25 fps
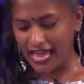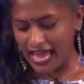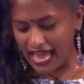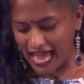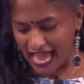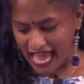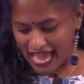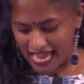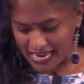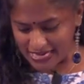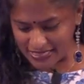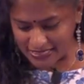
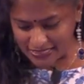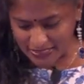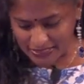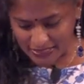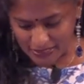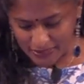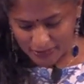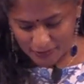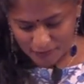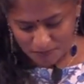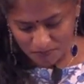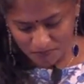And,
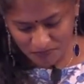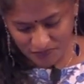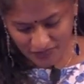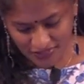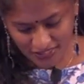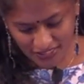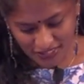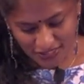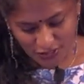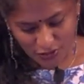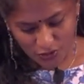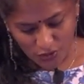um,
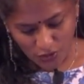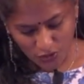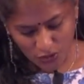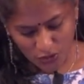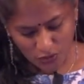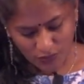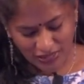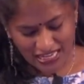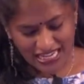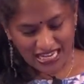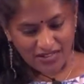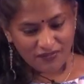you know, you
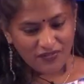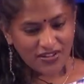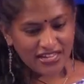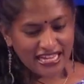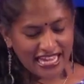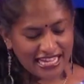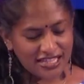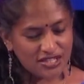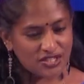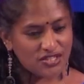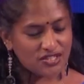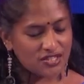can never
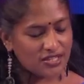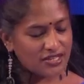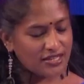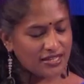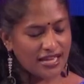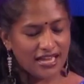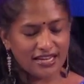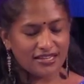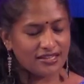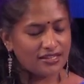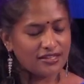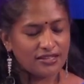get,
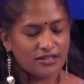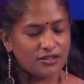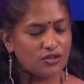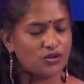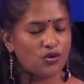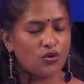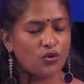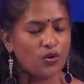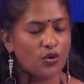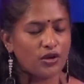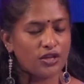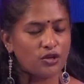and, you
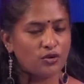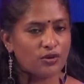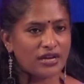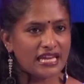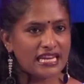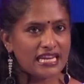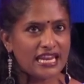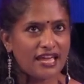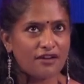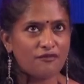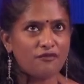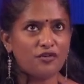know, you can
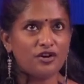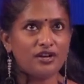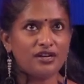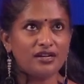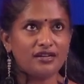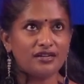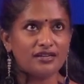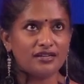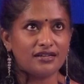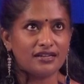never